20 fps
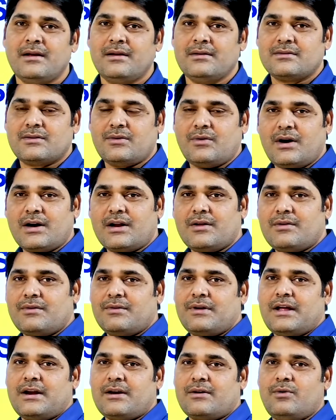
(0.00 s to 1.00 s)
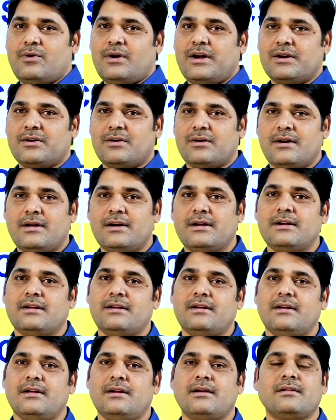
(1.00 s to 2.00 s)
So whatever we are going to learn
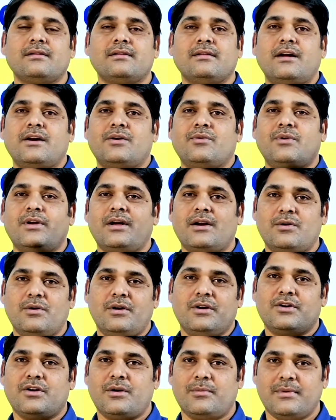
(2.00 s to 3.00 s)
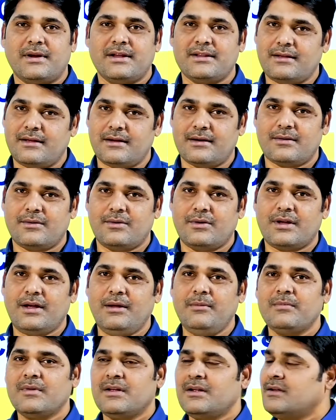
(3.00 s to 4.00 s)
here, that we are going to apply there. Okay.
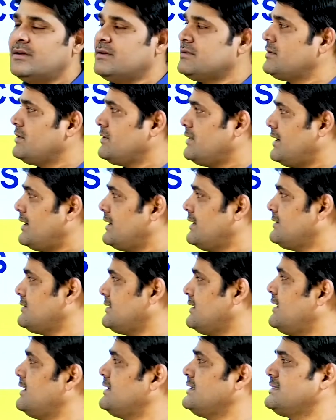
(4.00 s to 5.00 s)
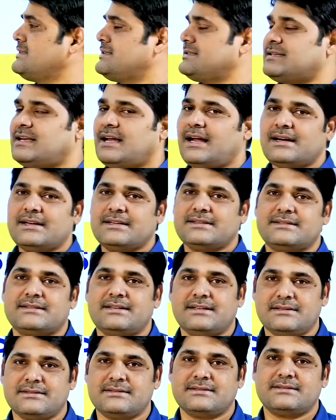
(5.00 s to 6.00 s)
So that is
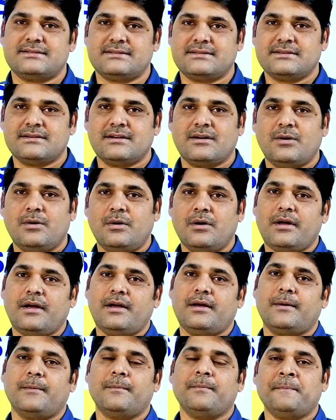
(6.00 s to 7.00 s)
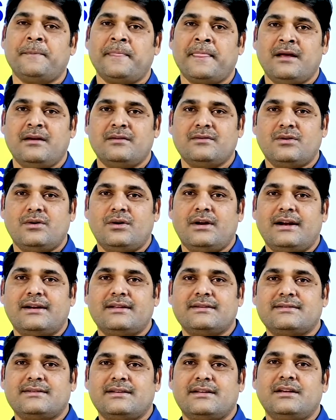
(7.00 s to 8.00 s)
statistics. Okay. So let
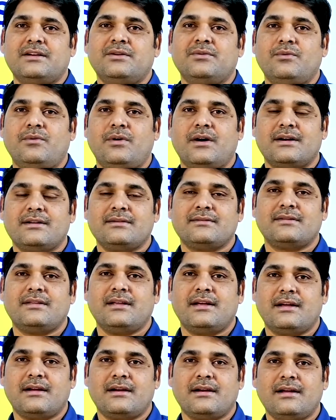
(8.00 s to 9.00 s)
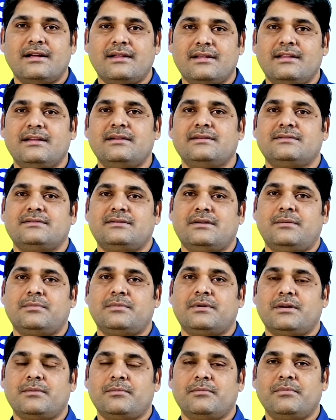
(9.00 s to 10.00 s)
us see what is there in this
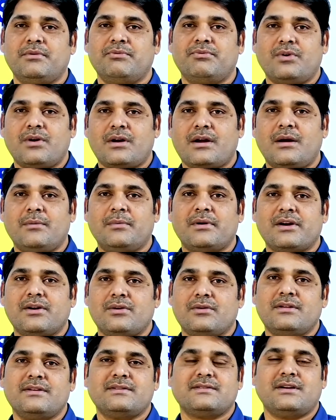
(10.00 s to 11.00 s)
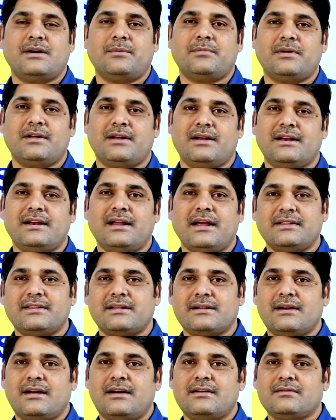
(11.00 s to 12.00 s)
chapter. Before coming to this chapter, in
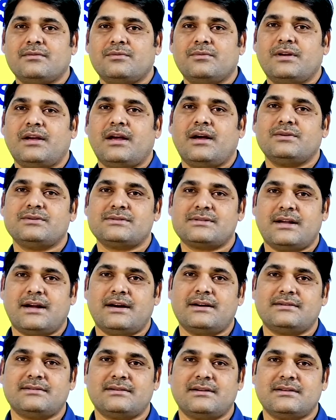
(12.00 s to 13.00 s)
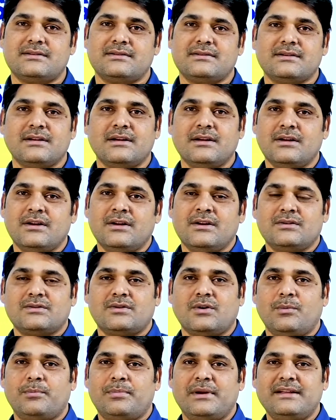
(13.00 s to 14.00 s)
8th class we have statistics.
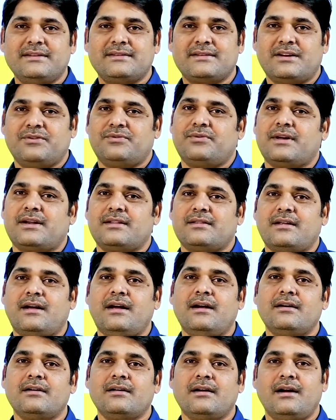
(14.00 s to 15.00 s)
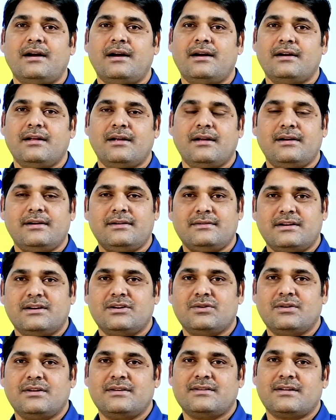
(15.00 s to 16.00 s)
So please refer that and listen
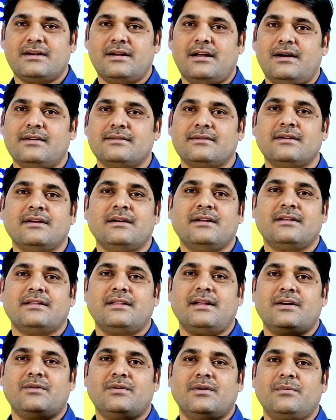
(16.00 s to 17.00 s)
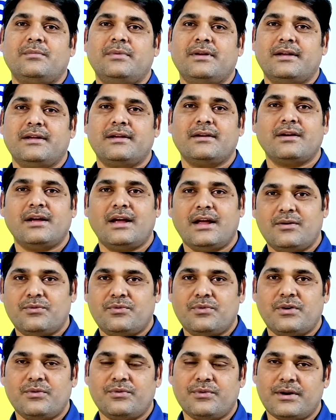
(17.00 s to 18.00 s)
to this class. That will be
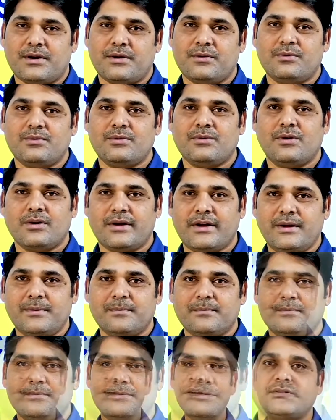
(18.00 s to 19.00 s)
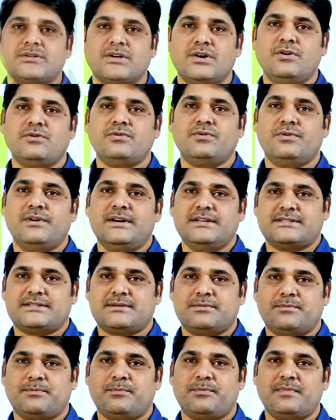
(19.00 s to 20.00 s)
helpful for you. Okay. So first
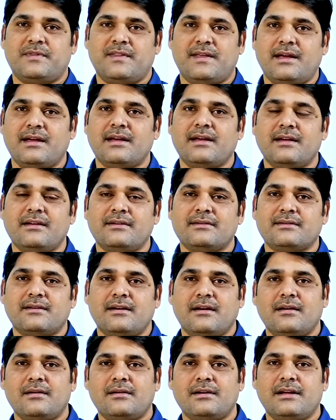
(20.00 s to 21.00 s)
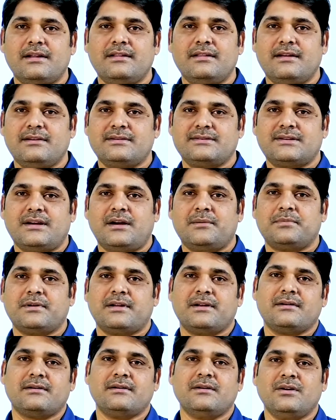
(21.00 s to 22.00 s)
thing is, in this
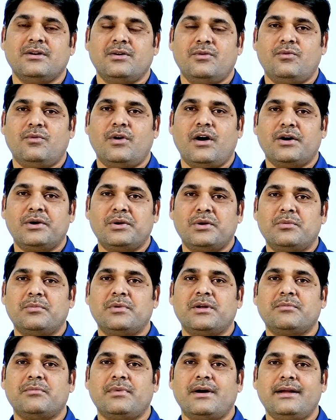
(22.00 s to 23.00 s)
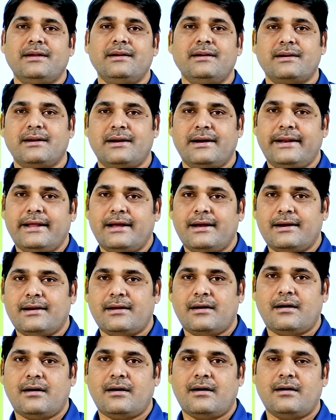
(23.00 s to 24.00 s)
chapter, what do you mean by
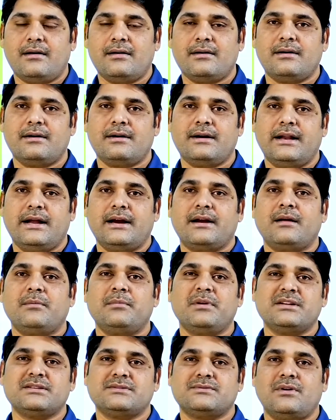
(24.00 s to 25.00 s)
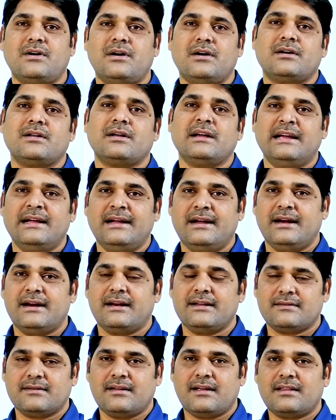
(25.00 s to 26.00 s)
data? Data means what? It
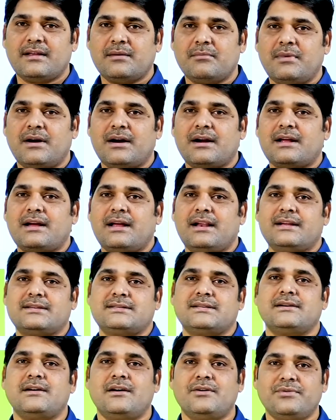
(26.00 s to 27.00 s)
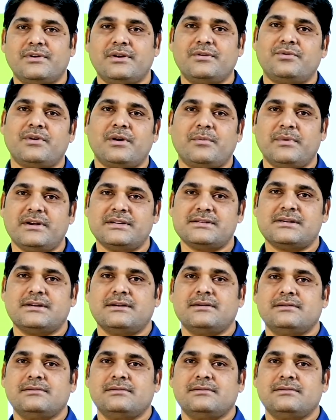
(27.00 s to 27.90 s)
is nothing but collection of information.